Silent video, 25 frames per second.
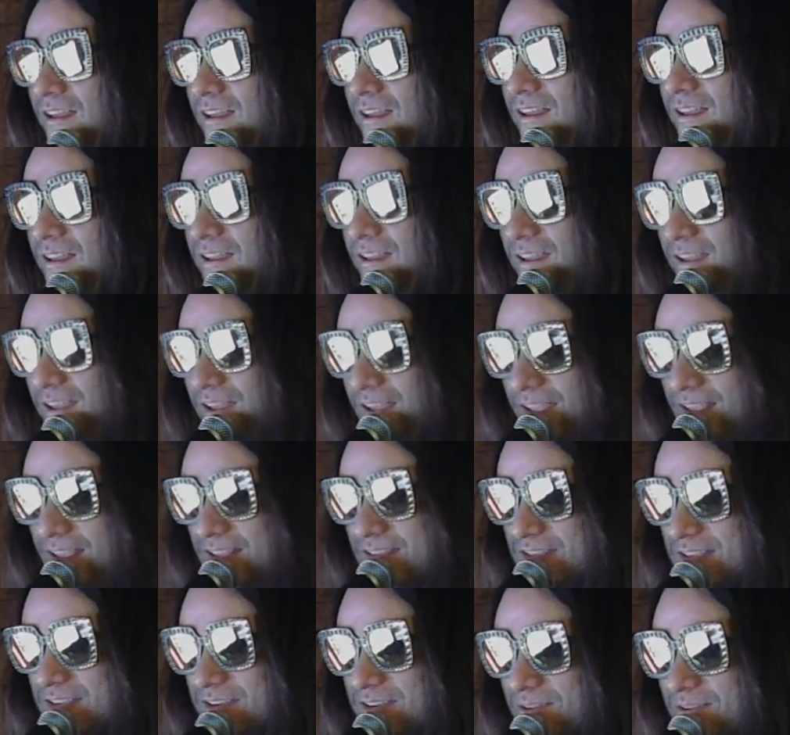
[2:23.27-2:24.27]
I guess
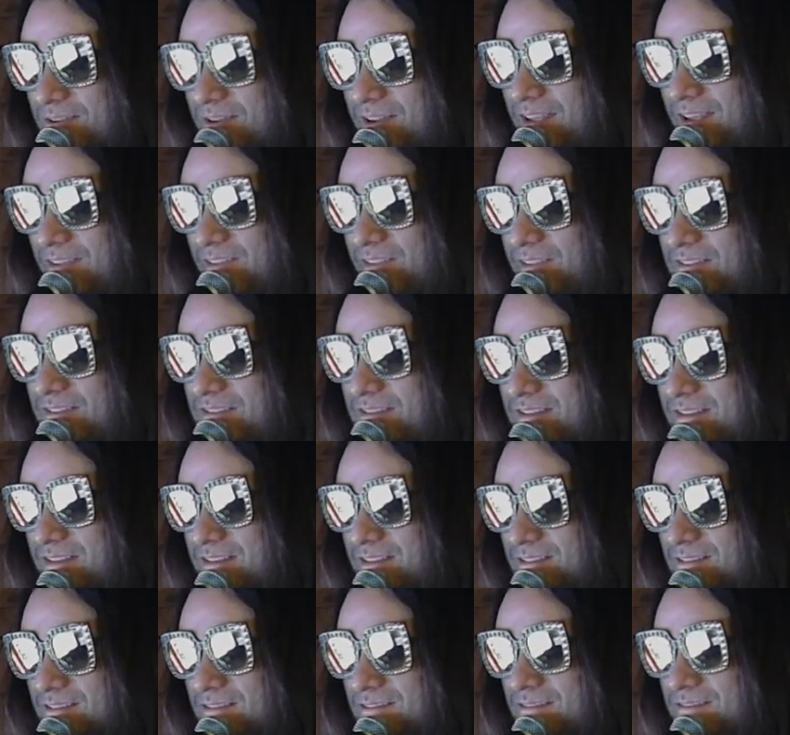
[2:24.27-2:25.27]
I don't have it still.
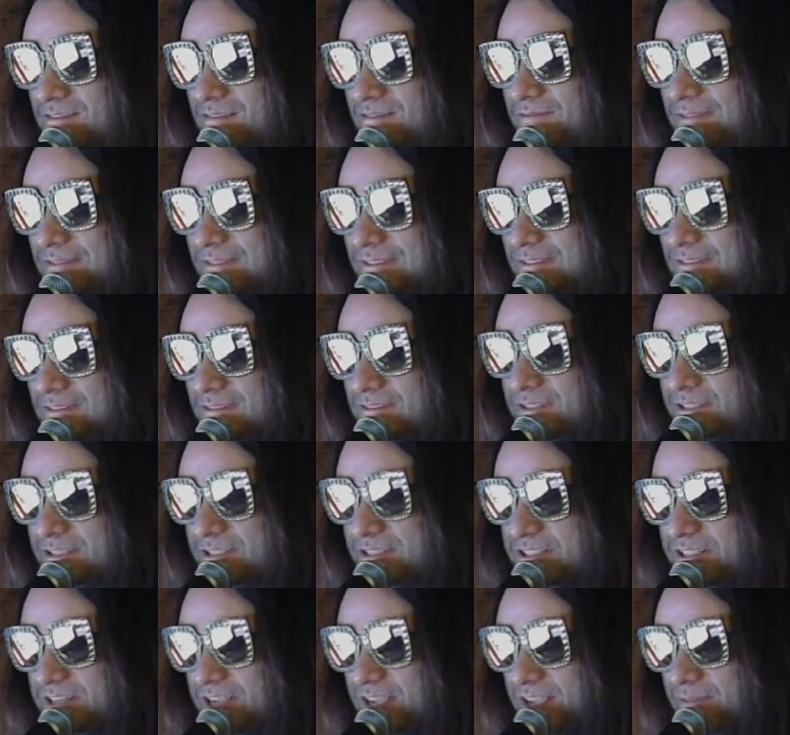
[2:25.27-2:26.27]
What a
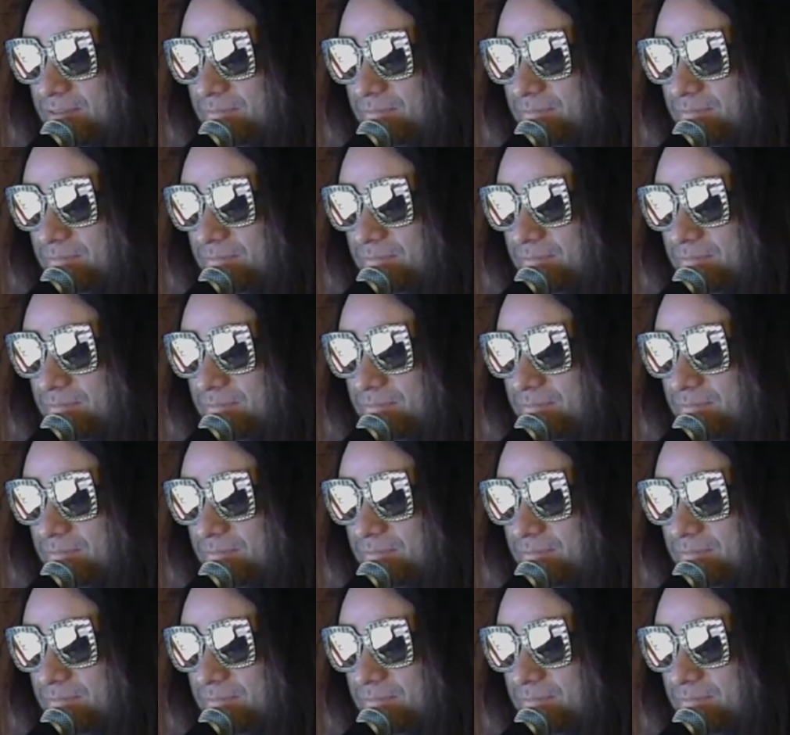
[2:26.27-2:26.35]
shame.